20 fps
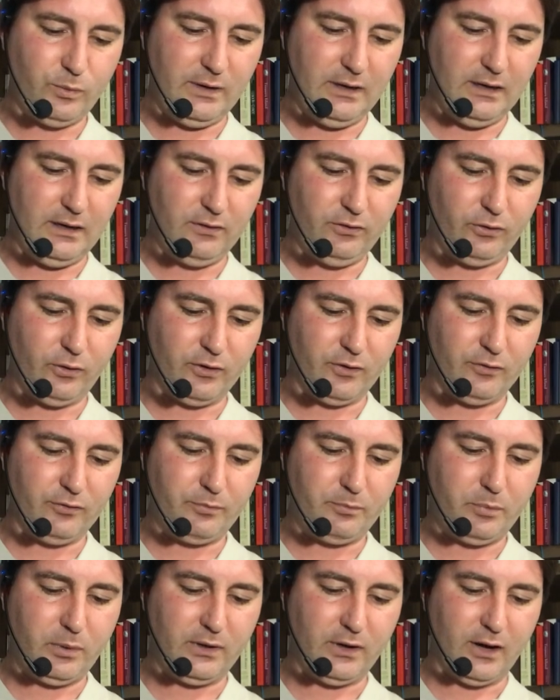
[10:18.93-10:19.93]
we sort
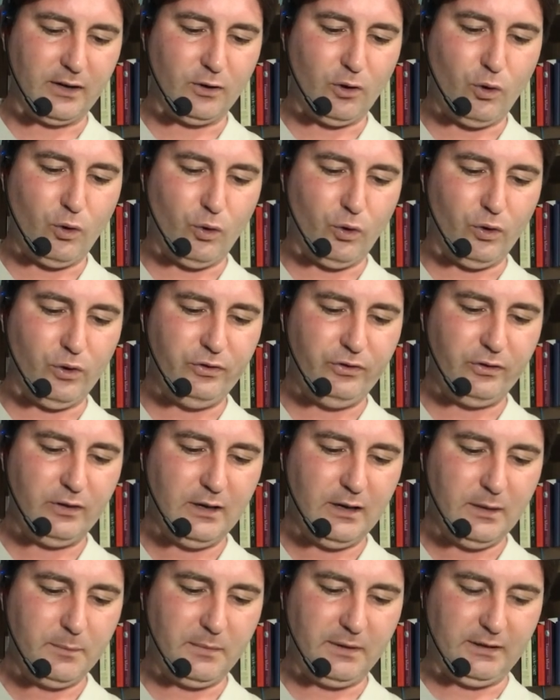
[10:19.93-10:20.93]
of put on hold
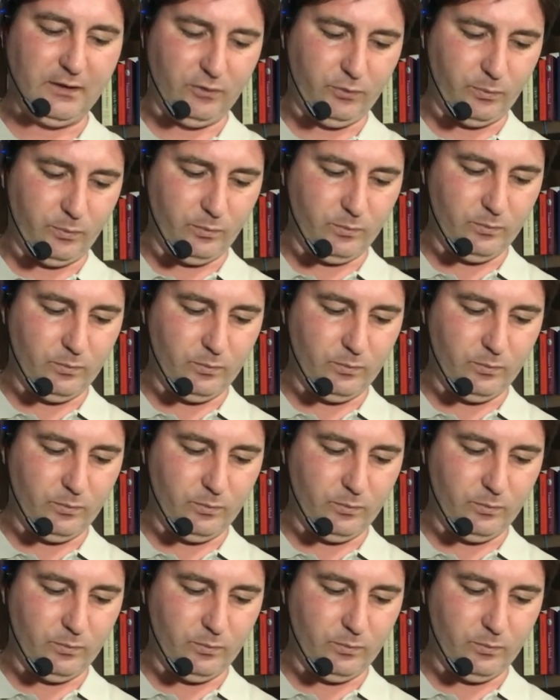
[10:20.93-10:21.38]
because